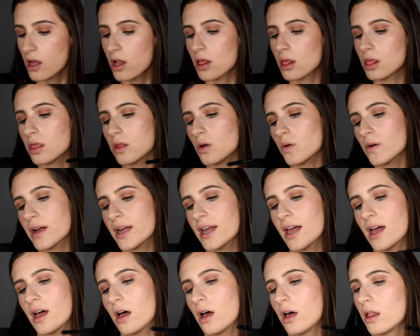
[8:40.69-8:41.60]

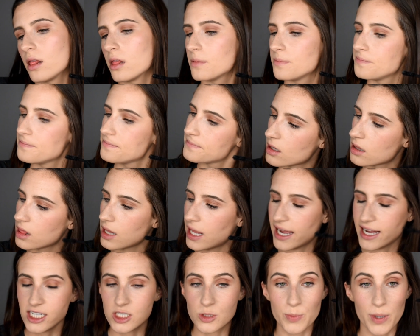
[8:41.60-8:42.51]
L'Oreal
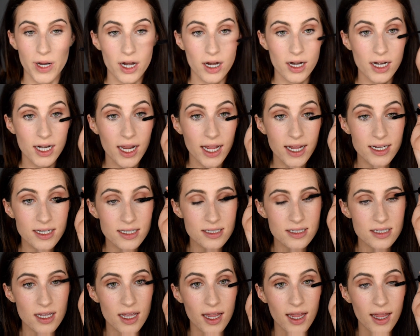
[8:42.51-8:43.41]
Lash
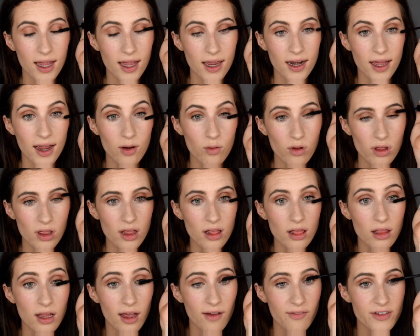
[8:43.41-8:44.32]
Paradise, and I
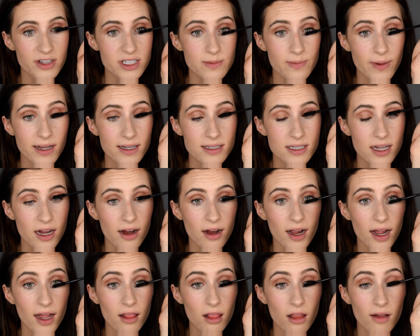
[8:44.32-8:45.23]
really love this
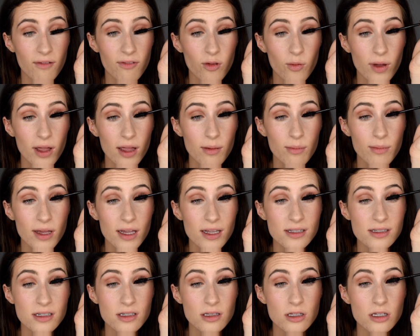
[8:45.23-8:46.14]
mascara. I love the way it
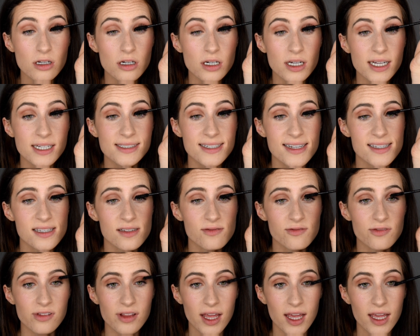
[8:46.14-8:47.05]
makes it look. It doesn't
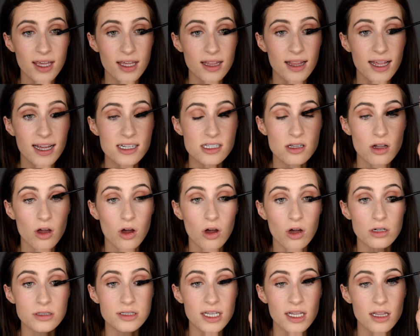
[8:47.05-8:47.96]
flake. It lasts
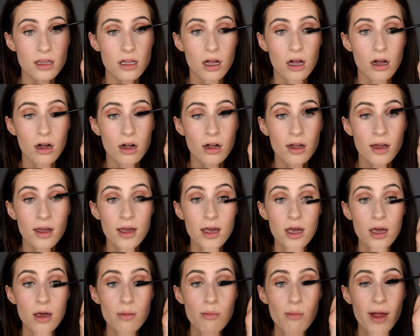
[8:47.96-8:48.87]
all day long.
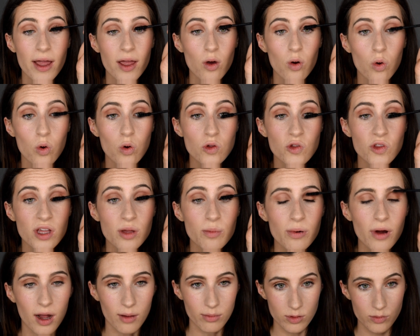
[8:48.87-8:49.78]
My only
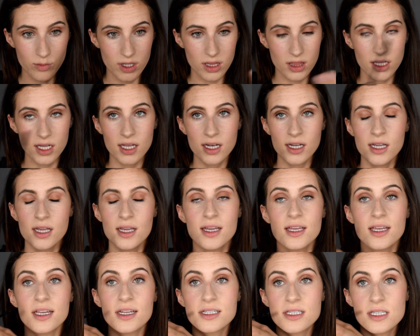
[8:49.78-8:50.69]
problem with it
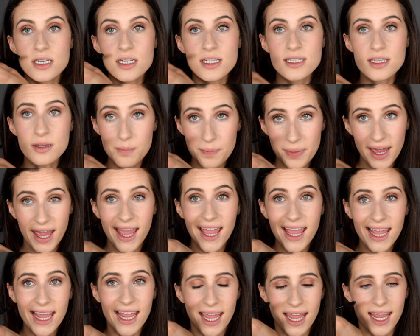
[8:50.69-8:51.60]
is a
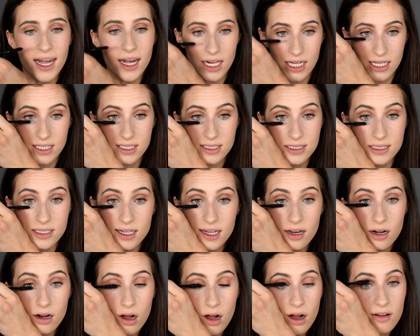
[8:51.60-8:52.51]
pain to
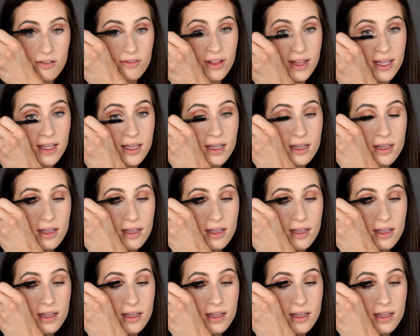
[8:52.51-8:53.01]
get off. Like,